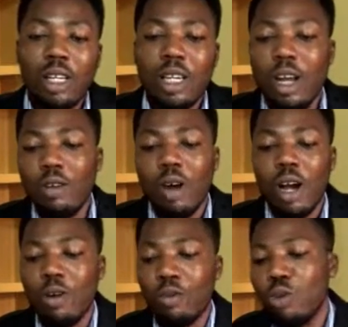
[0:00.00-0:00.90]
Now
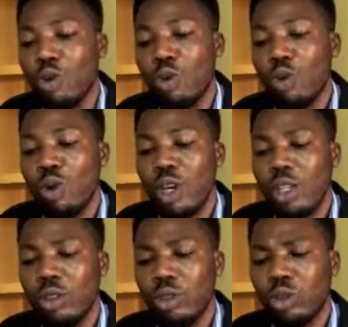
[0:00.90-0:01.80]
I will go
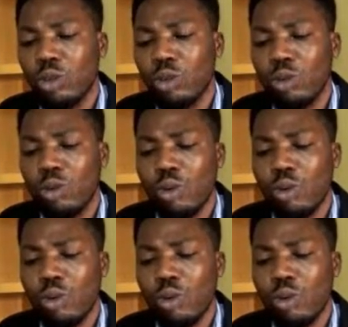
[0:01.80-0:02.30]
into